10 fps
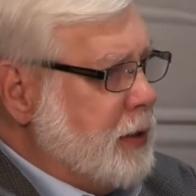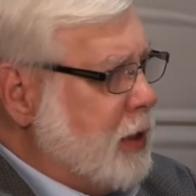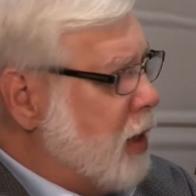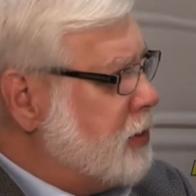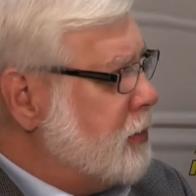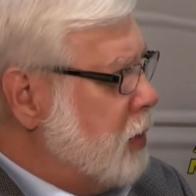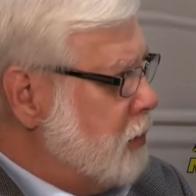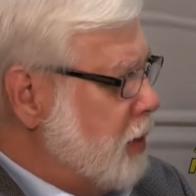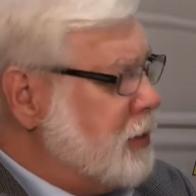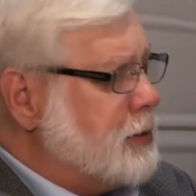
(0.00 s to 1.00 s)
There are some
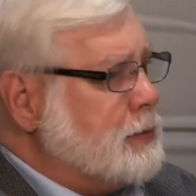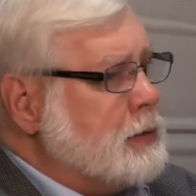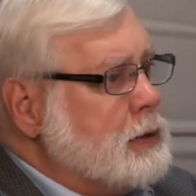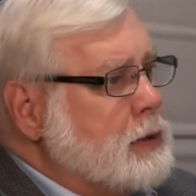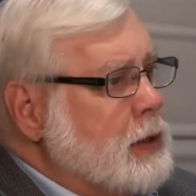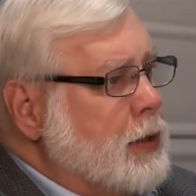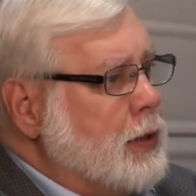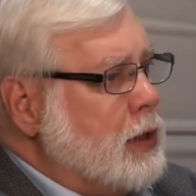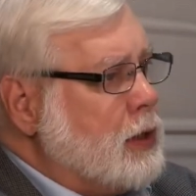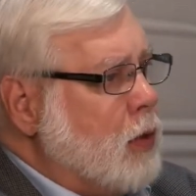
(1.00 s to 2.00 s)
good ones.
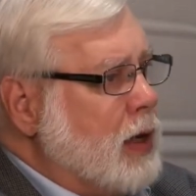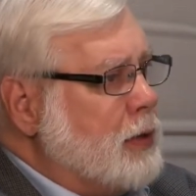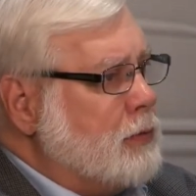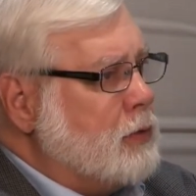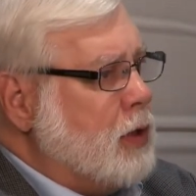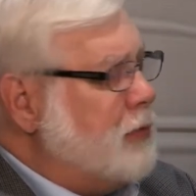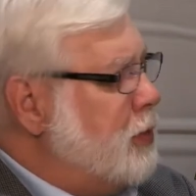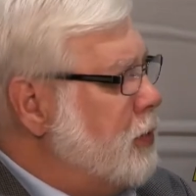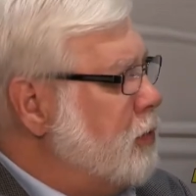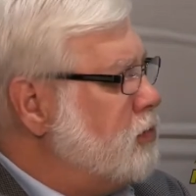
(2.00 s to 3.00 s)
There are quite a
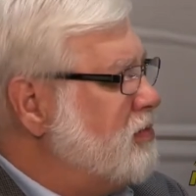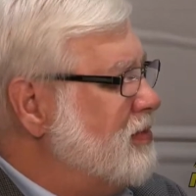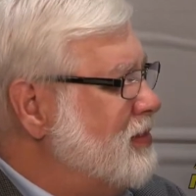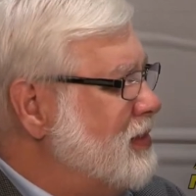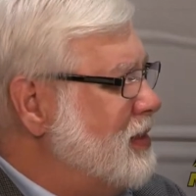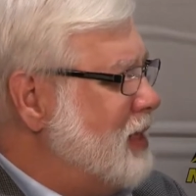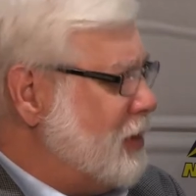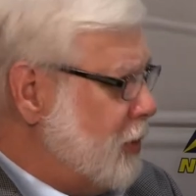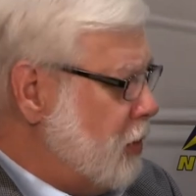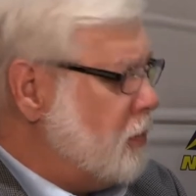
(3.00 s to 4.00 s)
few
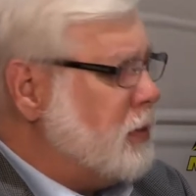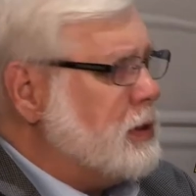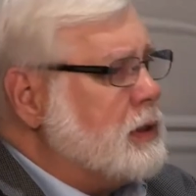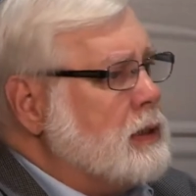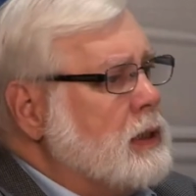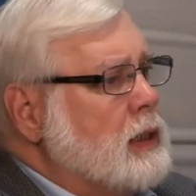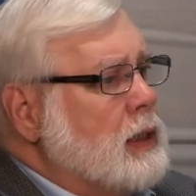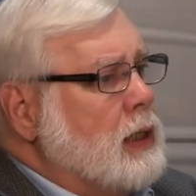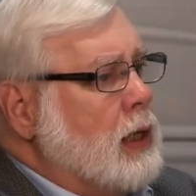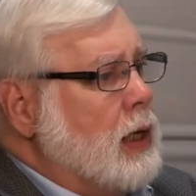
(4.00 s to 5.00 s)
not so good ones.
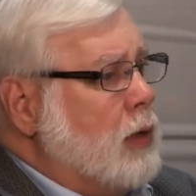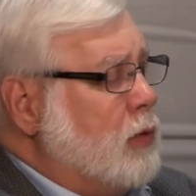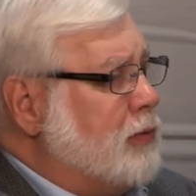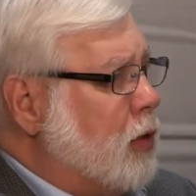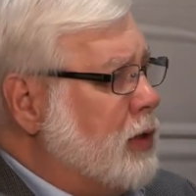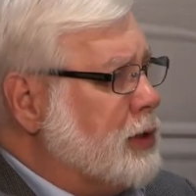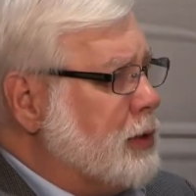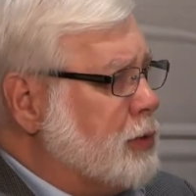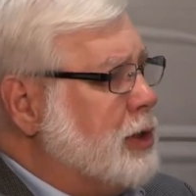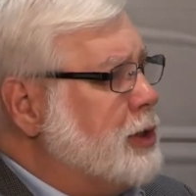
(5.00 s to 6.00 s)
We've always
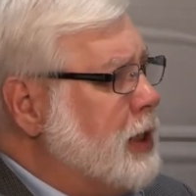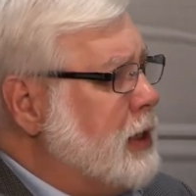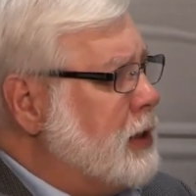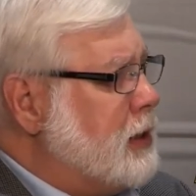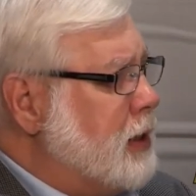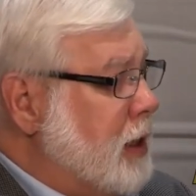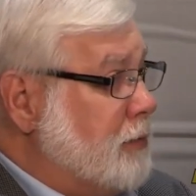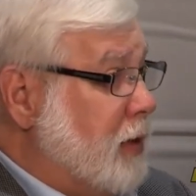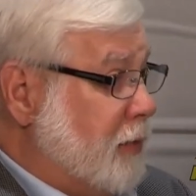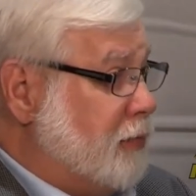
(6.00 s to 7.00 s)
appreciated
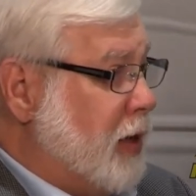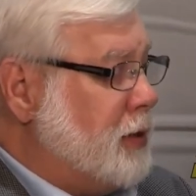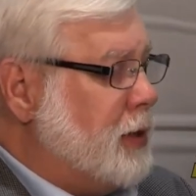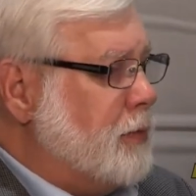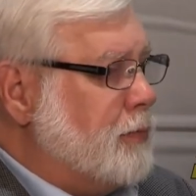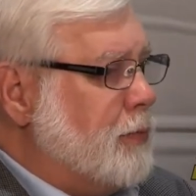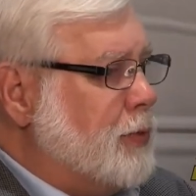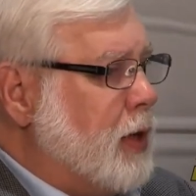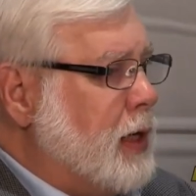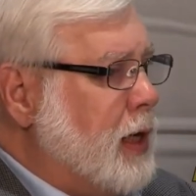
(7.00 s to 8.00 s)
and frankly
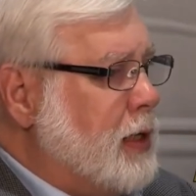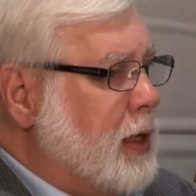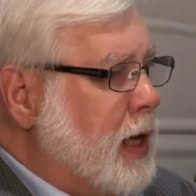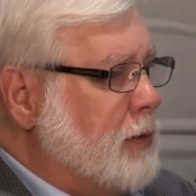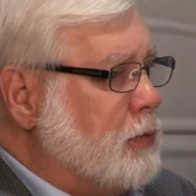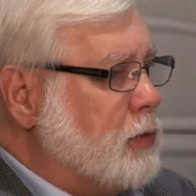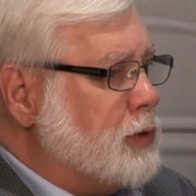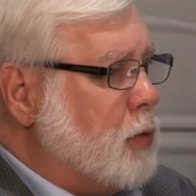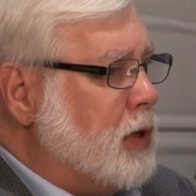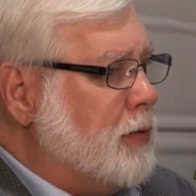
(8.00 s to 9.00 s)
thought AEA
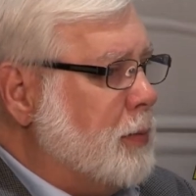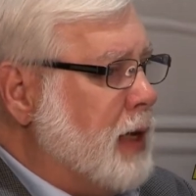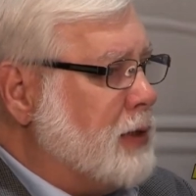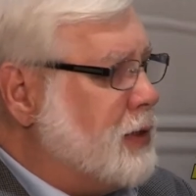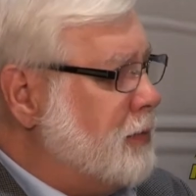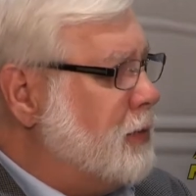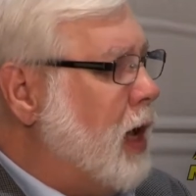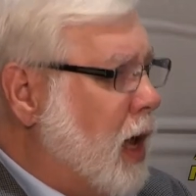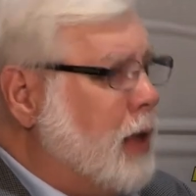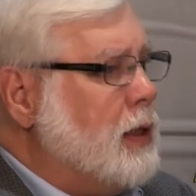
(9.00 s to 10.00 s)
was one of the best, if
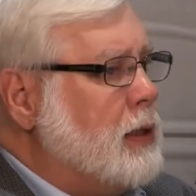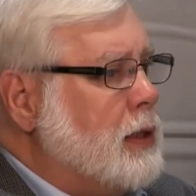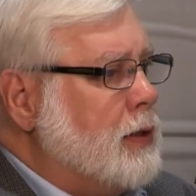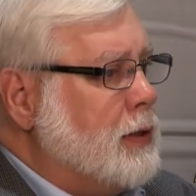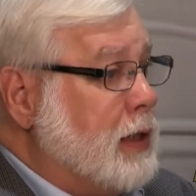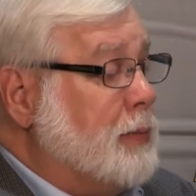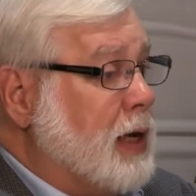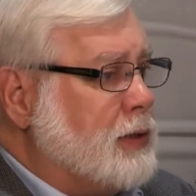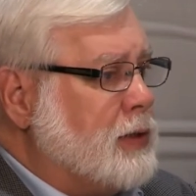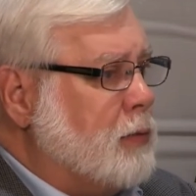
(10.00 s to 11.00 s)
not the
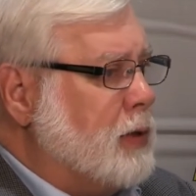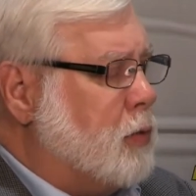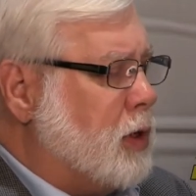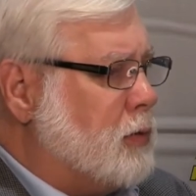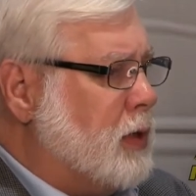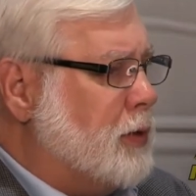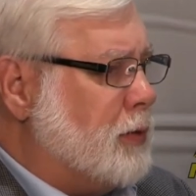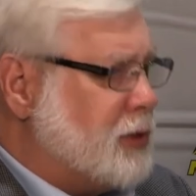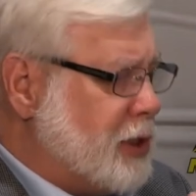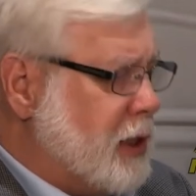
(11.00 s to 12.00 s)
best, that we'd worked with
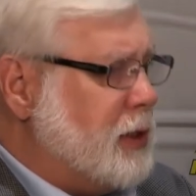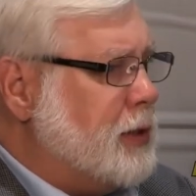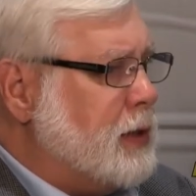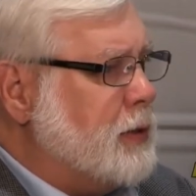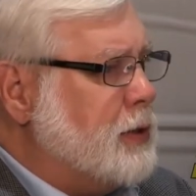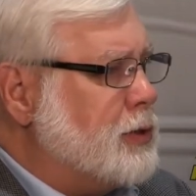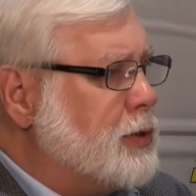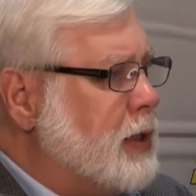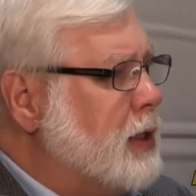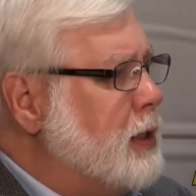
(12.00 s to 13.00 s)
and seen in the industry.